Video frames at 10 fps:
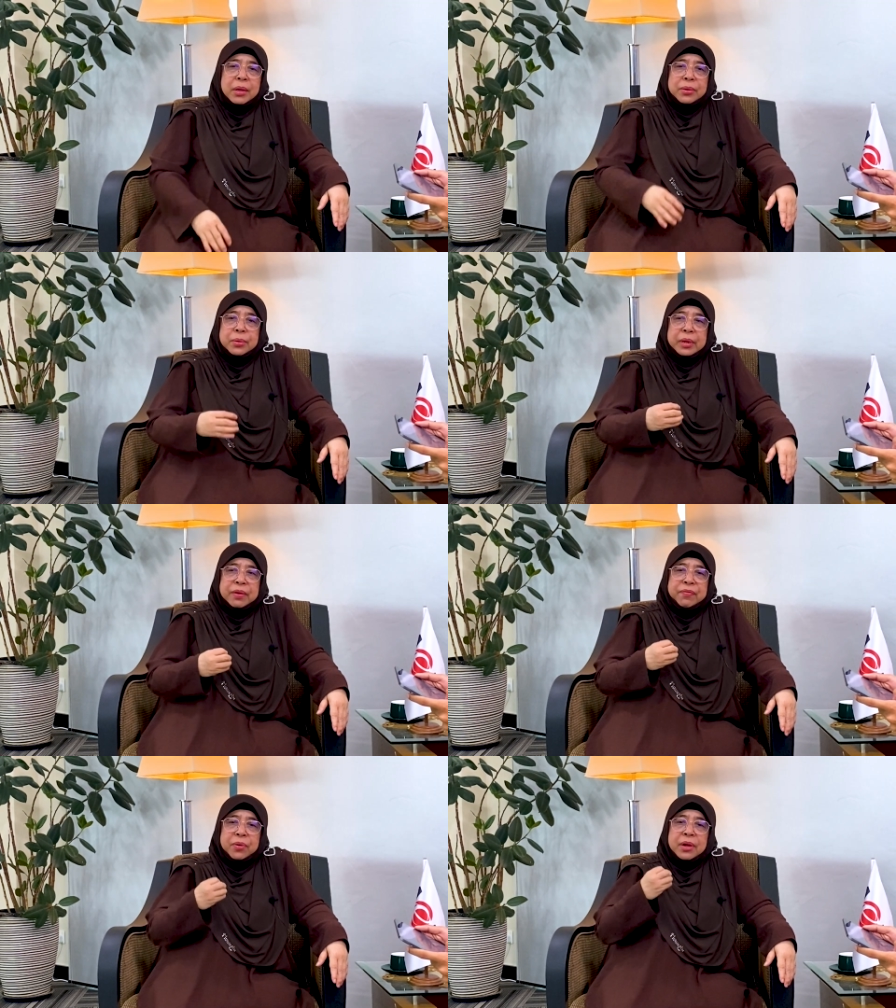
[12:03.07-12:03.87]
So
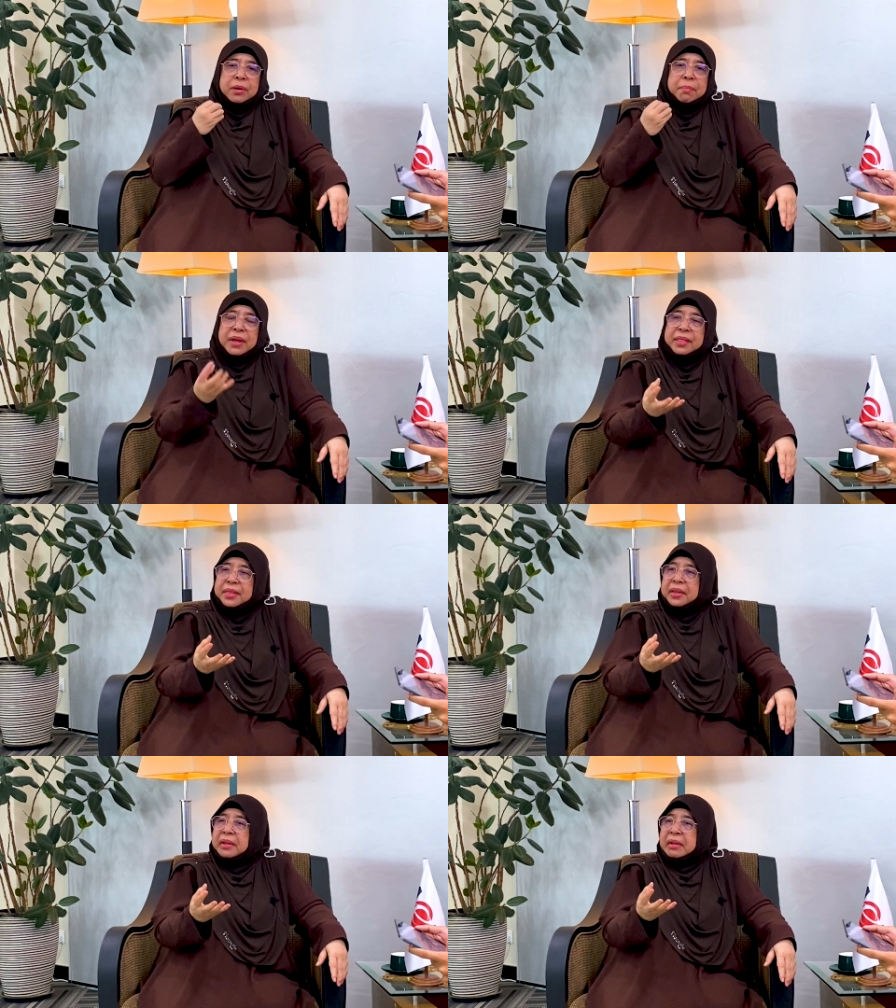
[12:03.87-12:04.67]
if you are a
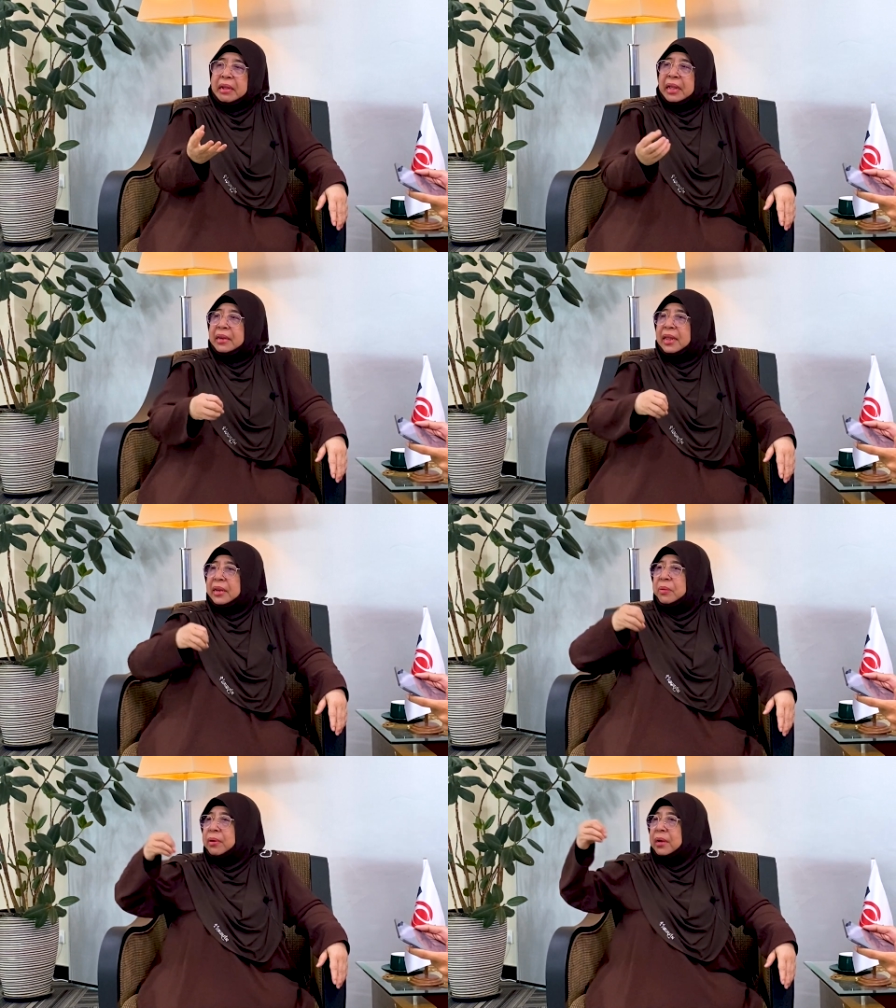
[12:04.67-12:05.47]
mother and
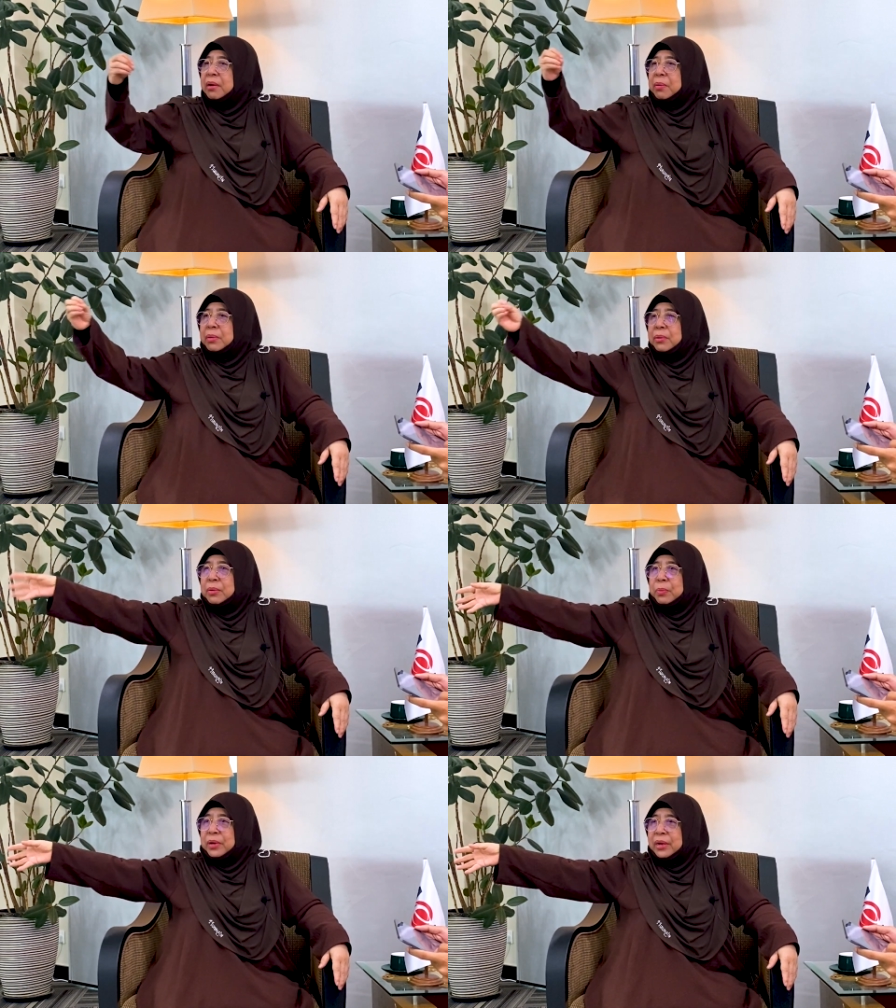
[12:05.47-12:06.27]
then you are
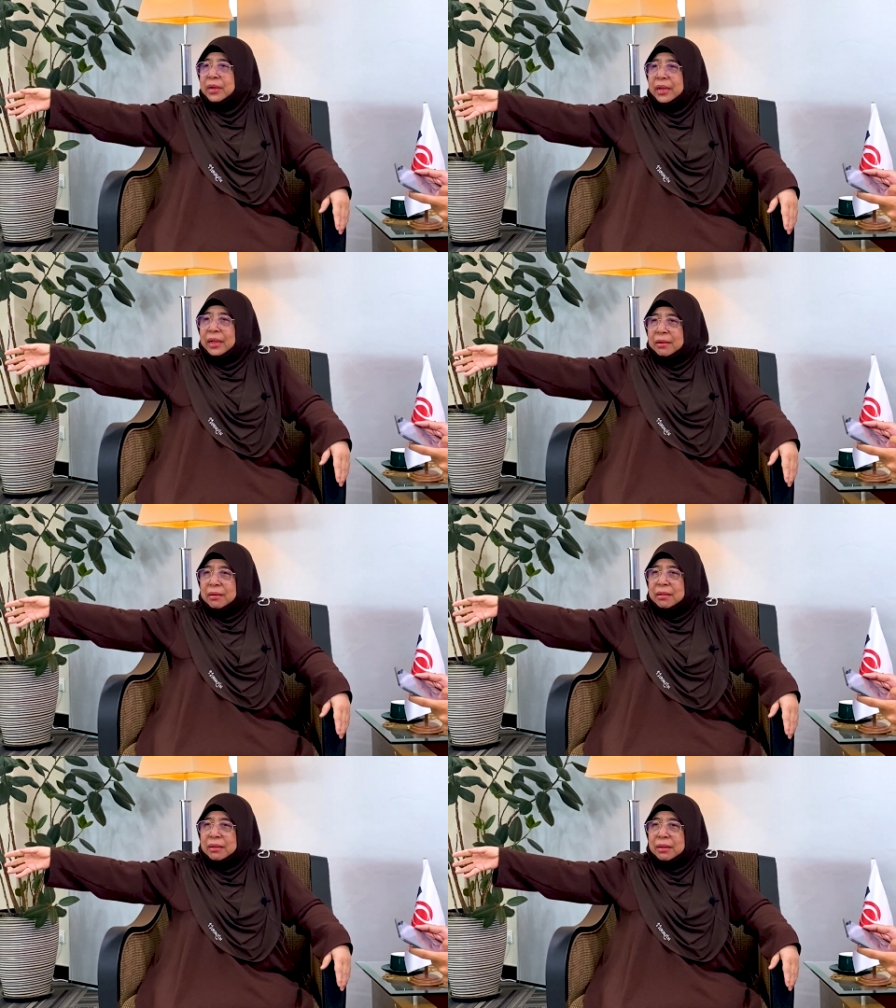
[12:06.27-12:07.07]
also working
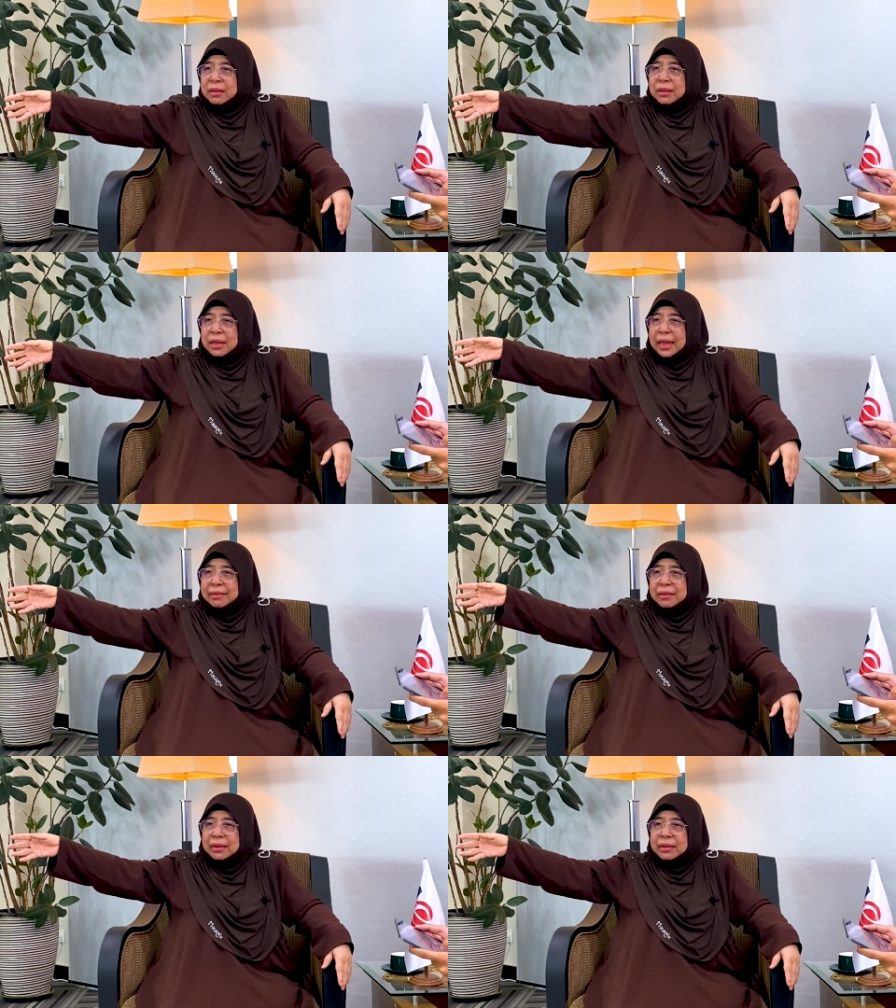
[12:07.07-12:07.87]

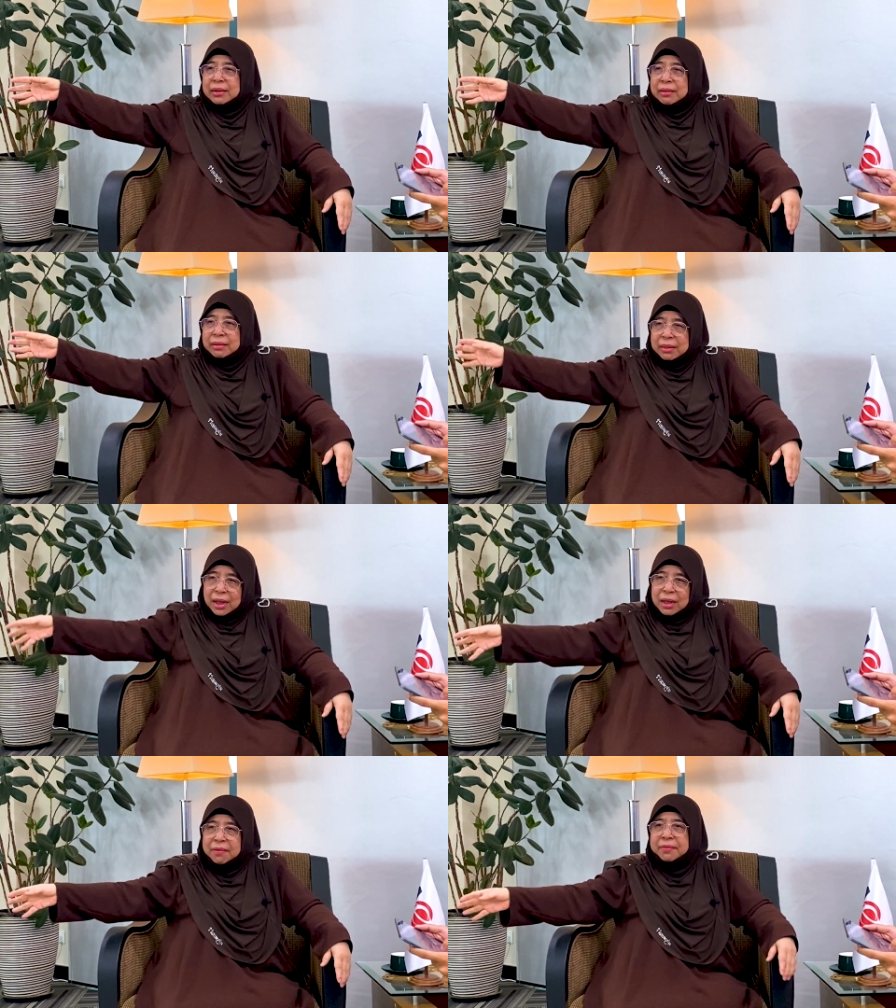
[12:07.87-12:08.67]
as a
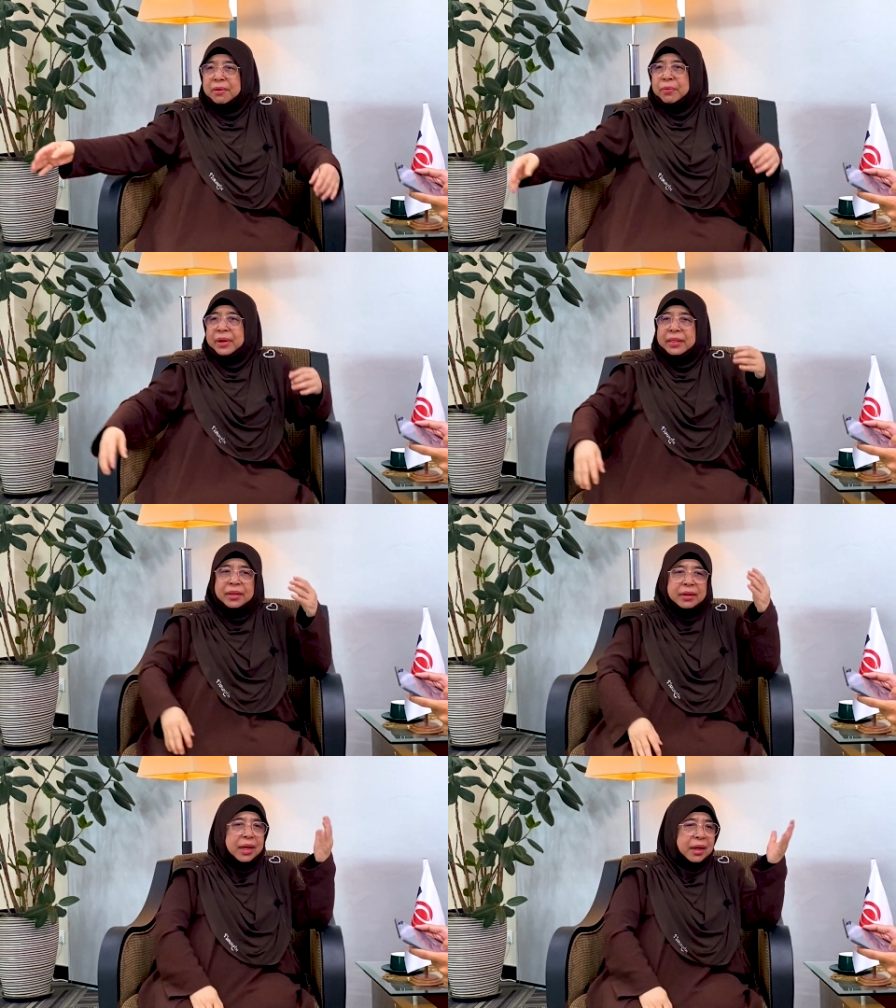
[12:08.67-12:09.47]
staff, or
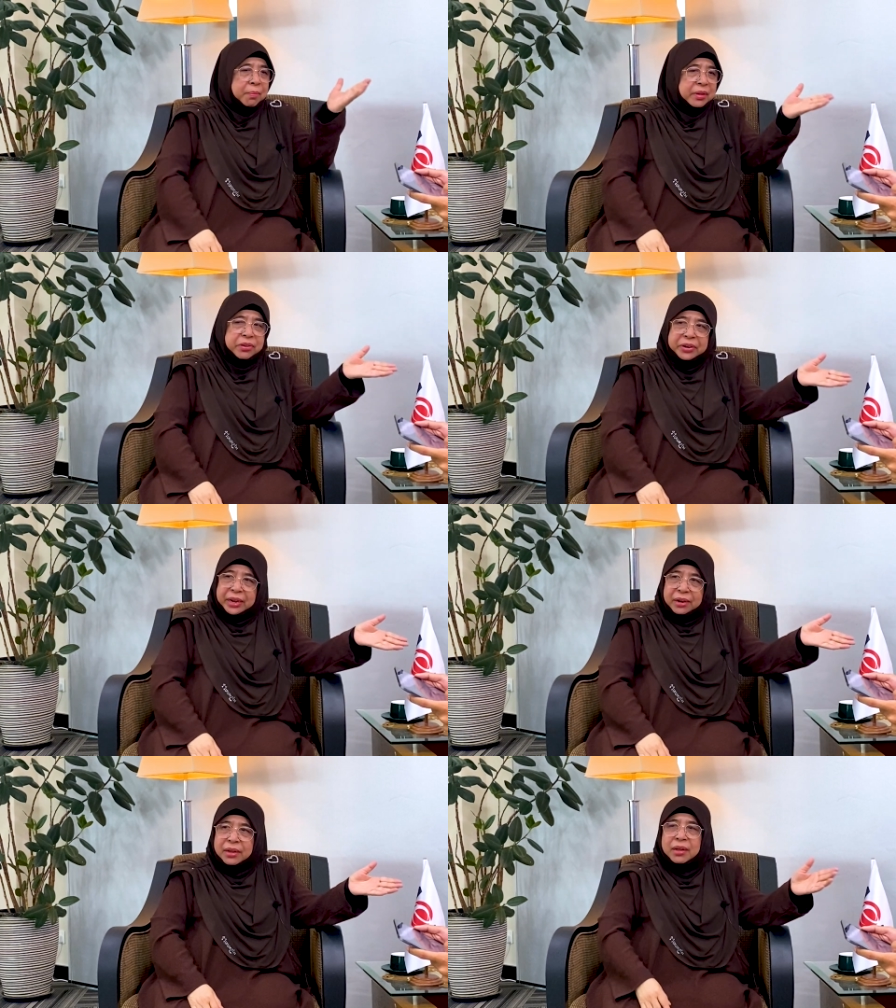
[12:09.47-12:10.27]
whether I am a
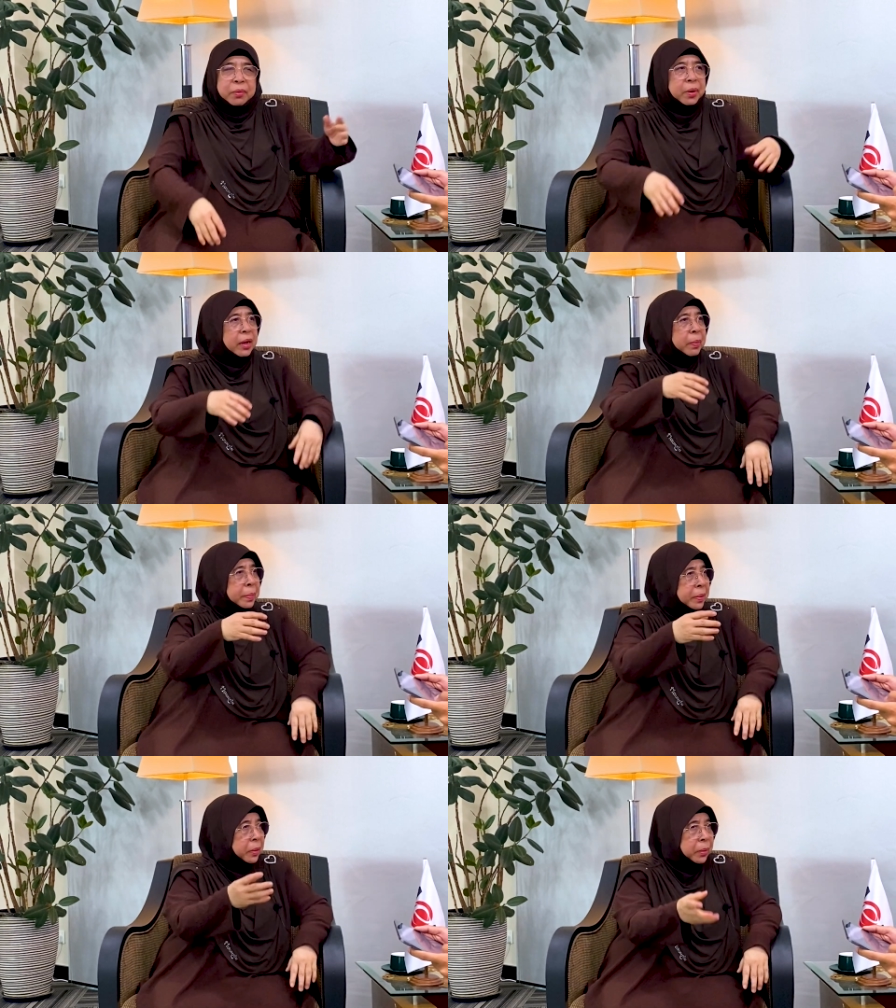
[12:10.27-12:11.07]
trainer or I
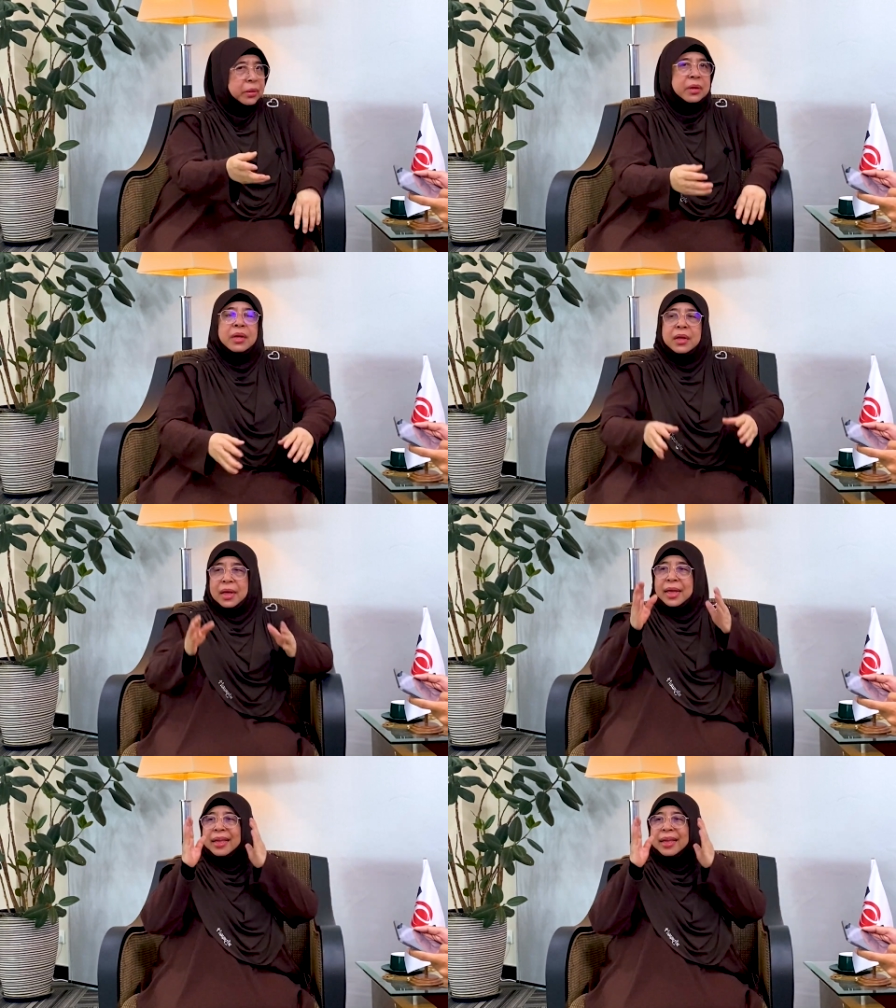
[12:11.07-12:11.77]
am a coach, I